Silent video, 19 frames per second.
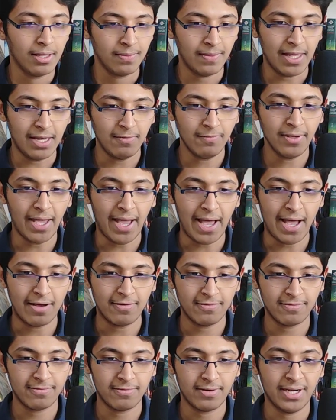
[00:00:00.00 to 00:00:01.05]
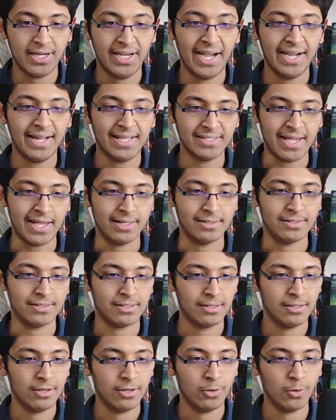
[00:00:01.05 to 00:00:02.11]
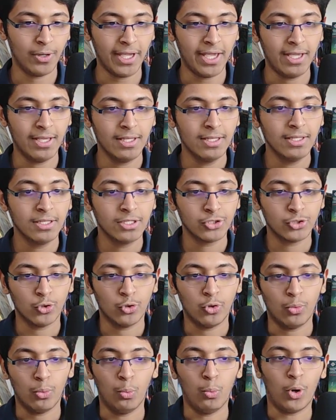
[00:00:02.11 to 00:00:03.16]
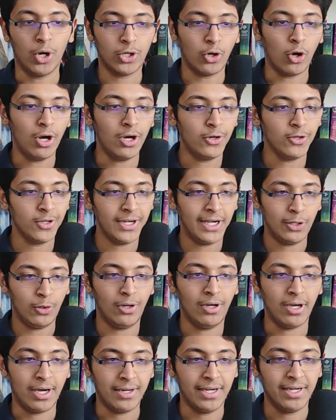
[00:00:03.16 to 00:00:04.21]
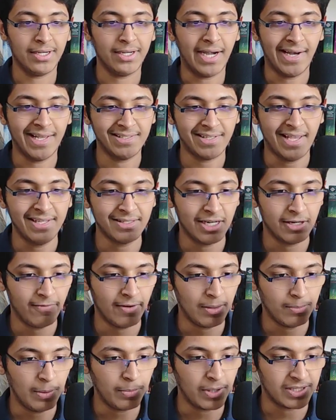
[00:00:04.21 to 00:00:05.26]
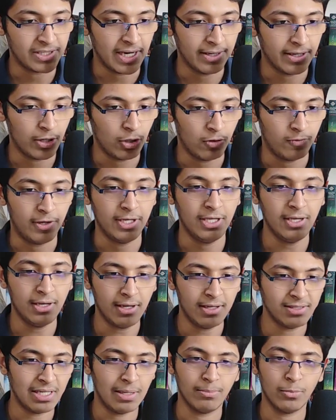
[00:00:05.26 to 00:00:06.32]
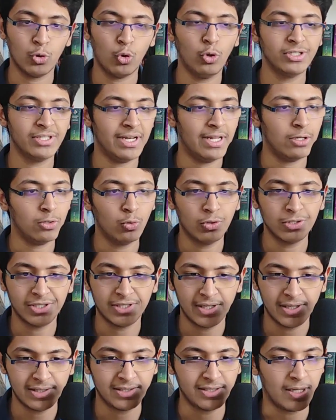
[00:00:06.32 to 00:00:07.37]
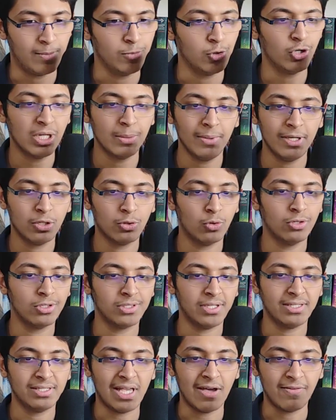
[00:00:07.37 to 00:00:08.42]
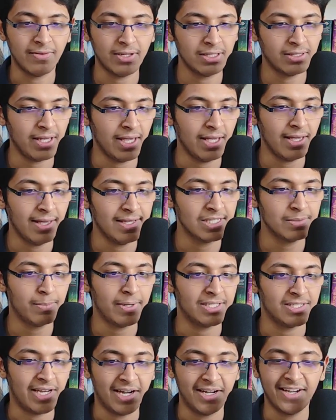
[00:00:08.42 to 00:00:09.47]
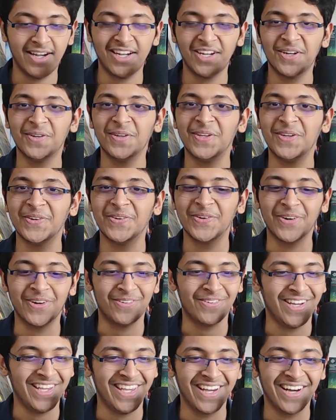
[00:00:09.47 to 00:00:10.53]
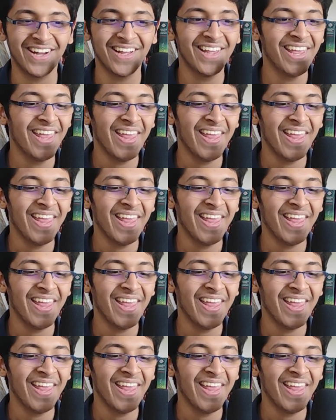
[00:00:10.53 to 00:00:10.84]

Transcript: Then we have data science. Okay, so what all do you need to learn in data science? It will be presented over here. Some Coursera courses, some Udemy courses, everything is presented to you over here.